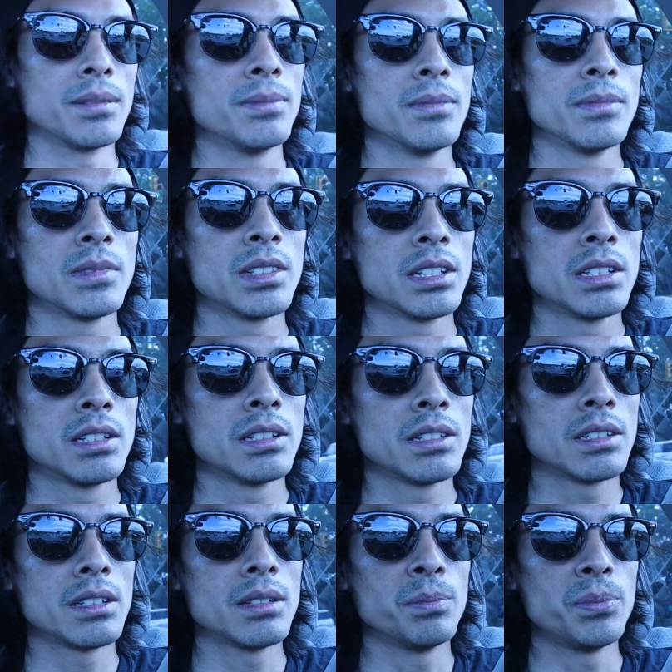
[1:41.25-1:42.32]

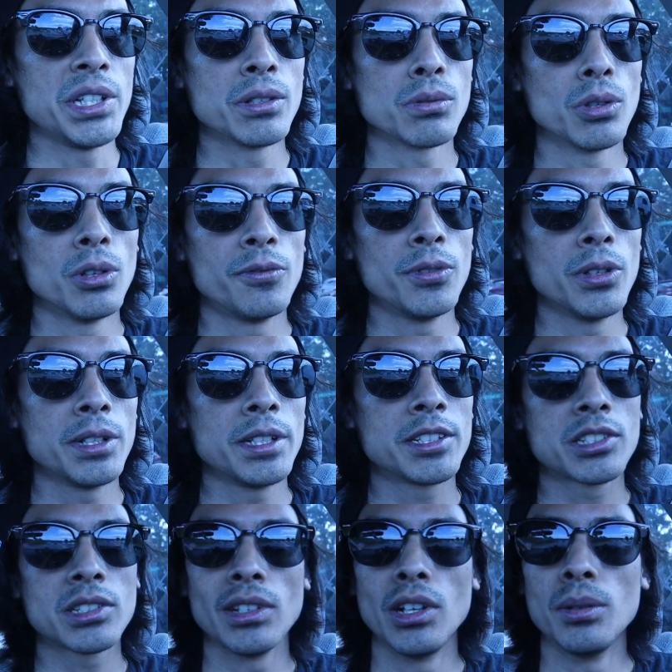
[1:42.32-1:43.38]
b-roll
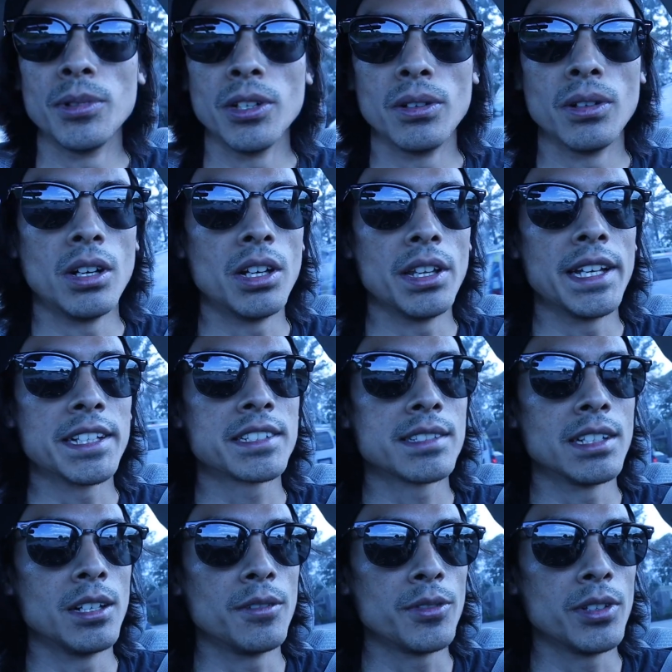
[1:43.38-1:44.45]
footage slow-mo all that
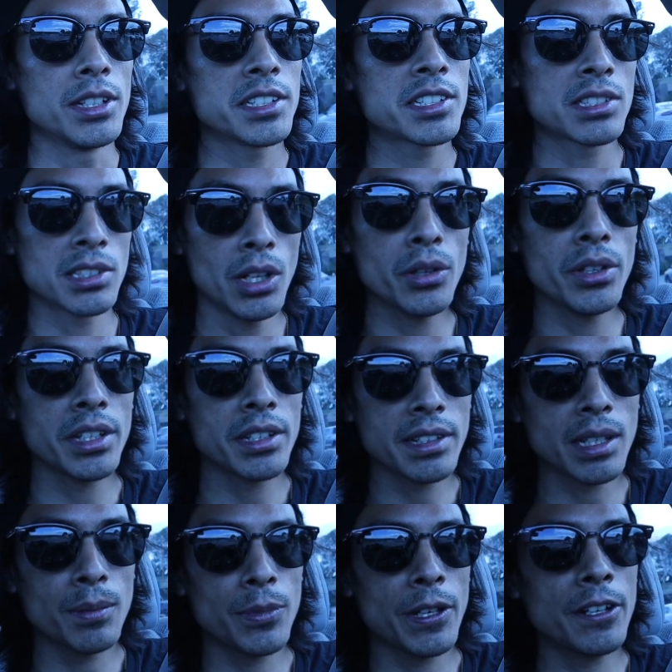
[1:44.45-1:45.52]
stuff uh, it's slowly going to
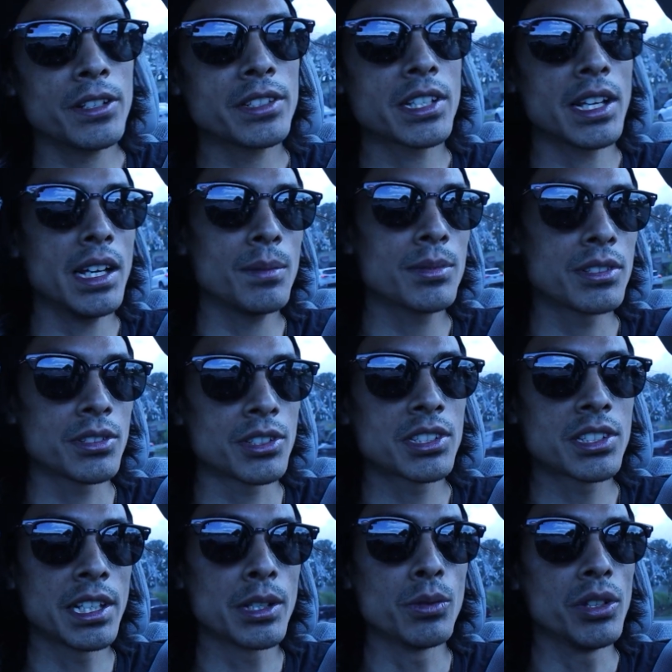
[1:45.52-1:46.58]
get better in time so just
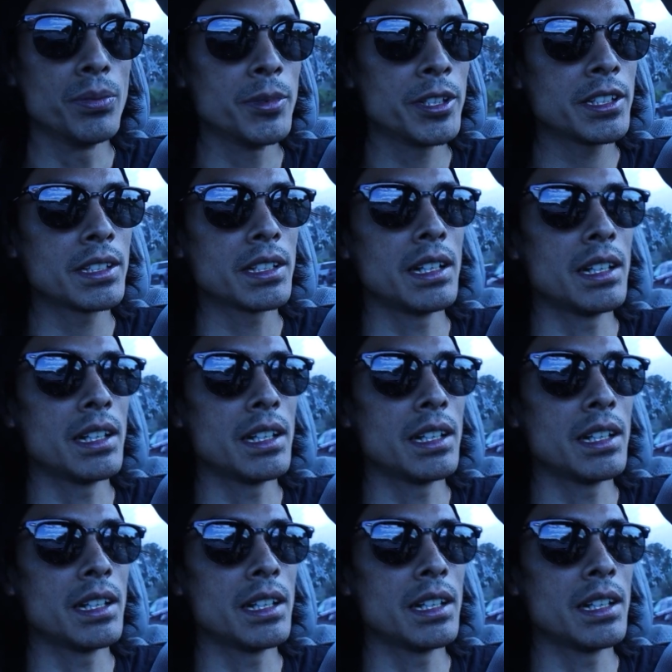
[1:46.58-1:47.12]
stick with me uh,